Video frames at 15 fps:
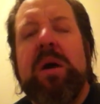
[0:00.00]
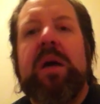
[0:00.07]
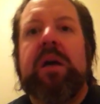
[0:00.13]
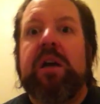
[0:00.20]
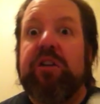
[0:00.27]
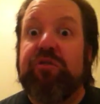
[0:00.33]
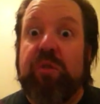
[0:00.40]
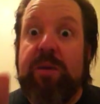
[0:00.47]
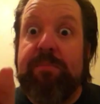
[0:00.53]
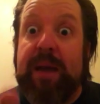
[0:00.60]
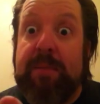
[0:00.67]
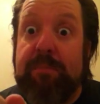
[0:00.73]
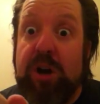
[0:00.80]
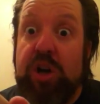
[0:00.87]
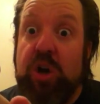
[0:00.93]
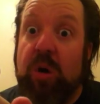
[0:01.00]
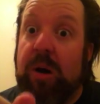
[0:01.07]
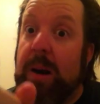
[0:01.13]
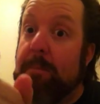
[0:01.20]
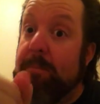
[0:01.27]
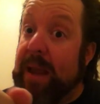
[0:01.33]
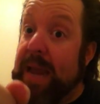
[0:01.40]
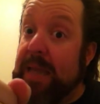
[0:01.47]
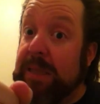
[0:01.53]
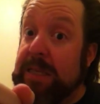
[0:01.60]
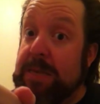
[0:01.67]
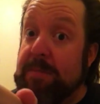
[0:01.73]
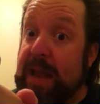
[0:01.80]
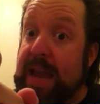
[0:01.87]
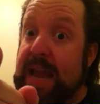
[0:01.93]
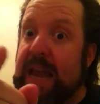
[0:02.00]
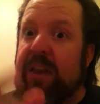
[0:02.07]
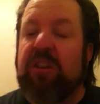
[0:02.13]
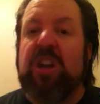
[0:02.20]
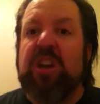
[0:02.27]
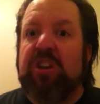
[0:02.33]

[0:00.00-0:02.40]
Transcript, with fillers: because remember, you're a manly man.